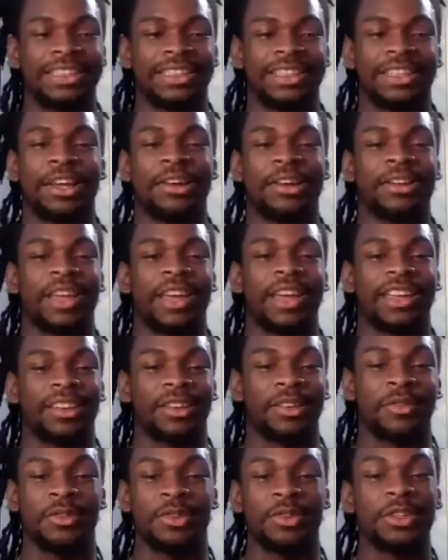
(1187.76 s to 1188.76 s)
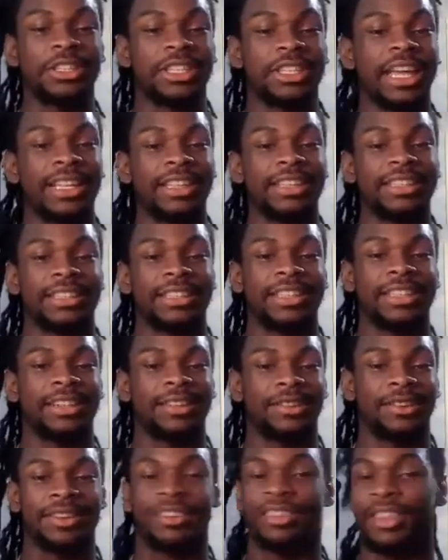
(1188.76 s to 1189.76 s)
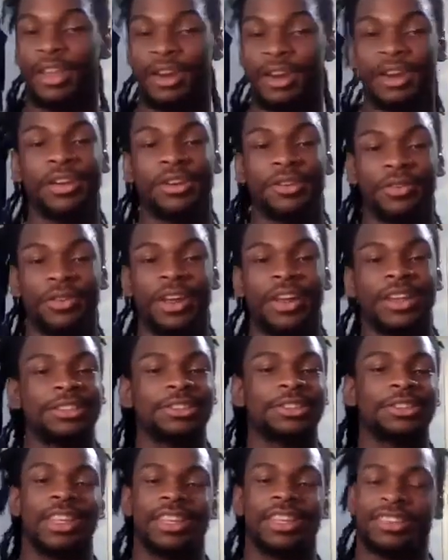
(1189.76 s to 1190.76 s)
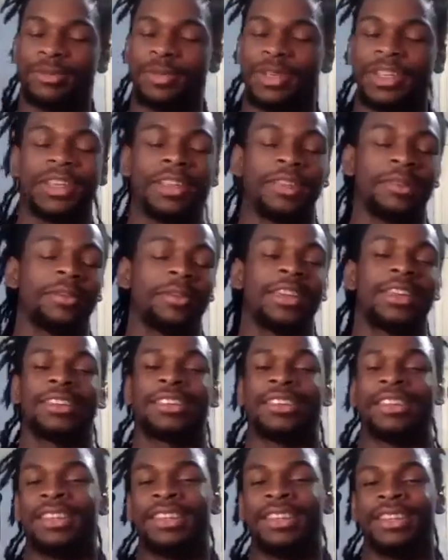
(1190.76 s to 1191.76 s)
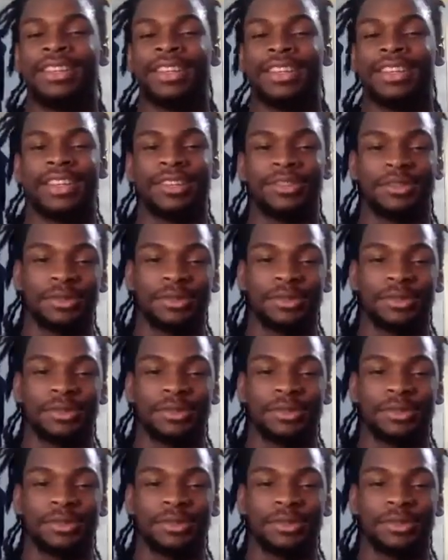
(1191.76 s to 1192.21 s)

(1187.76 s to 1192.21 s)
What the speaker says: to know, like, if you're talented, they're going to find you, that's big. That's